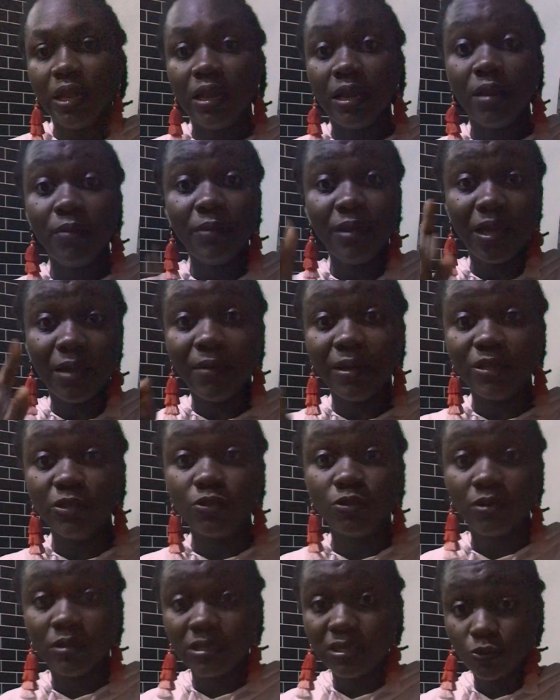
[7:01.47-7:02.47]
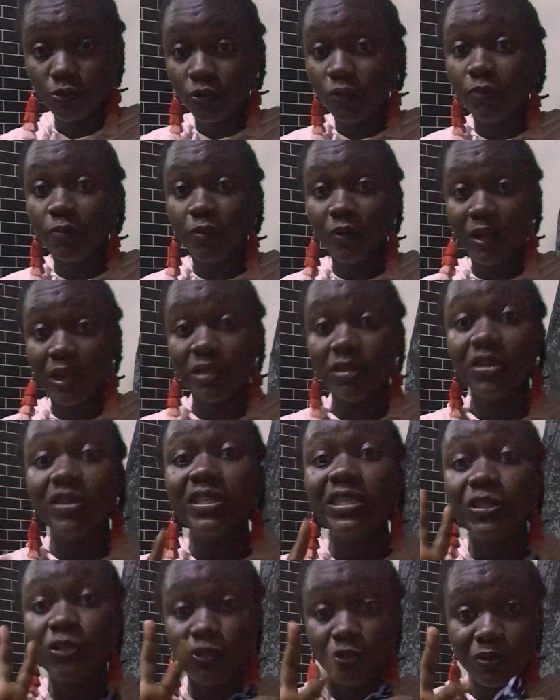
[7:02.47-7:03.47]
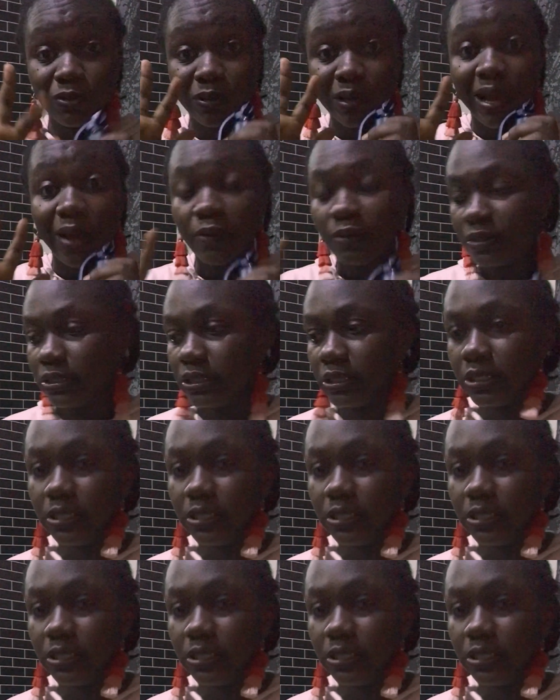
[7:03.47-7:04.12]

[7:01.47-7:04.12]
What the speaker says: okay, let me get my son's storybook and then show you how